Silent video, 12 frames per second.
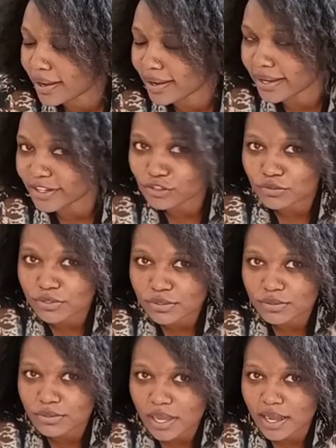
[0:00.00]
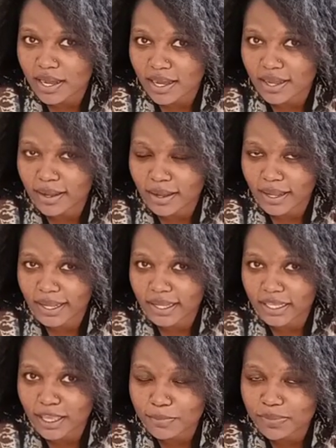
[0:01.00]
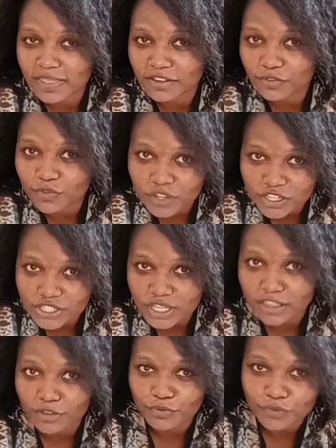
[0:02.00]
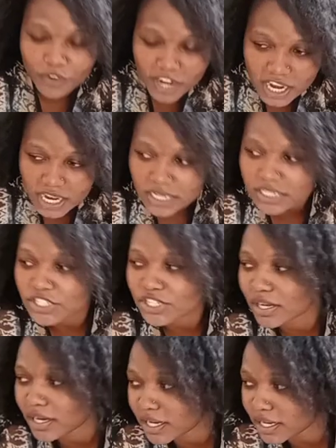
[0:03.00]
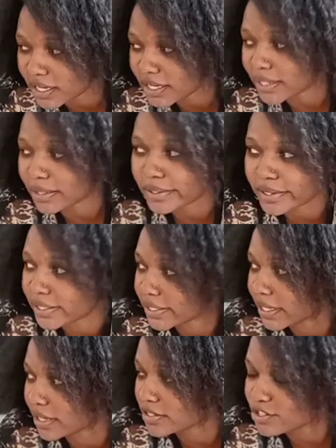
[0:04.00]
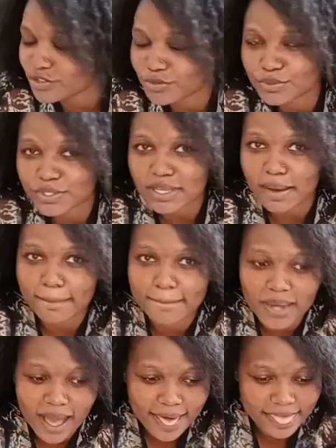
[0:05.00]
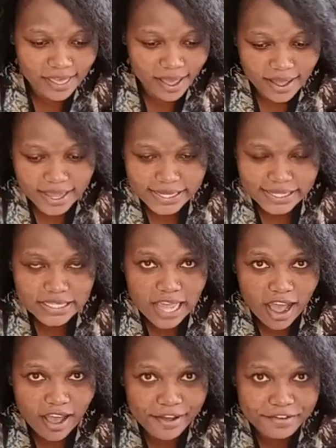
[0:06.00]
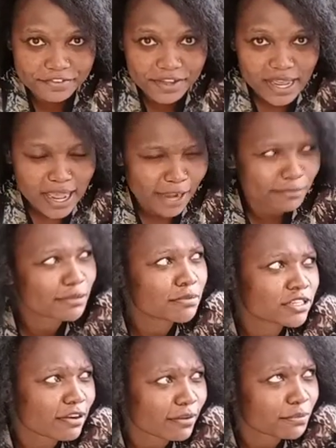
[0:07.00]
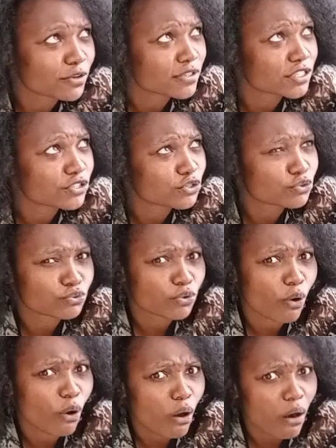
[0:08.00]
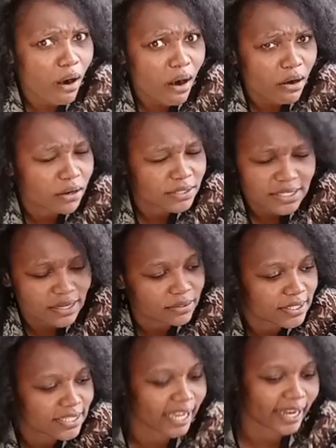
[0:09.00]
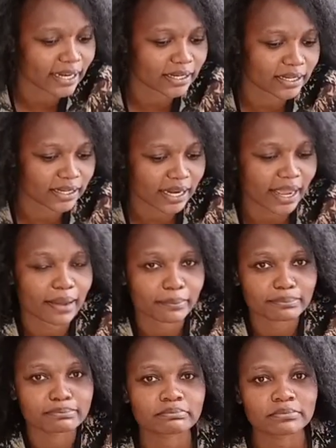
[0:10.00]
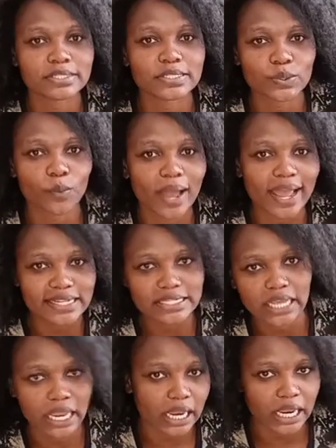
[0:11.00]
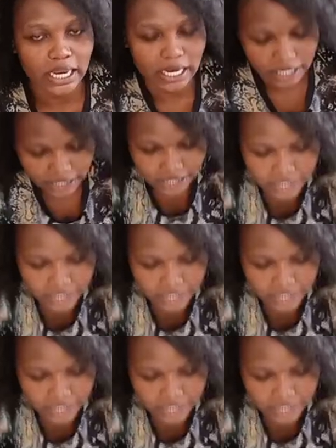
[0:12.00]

uh, do uh, keep the fish in the fridge uh, and do some other stuff and maybe shower because it's too hot outside and i'm sweaty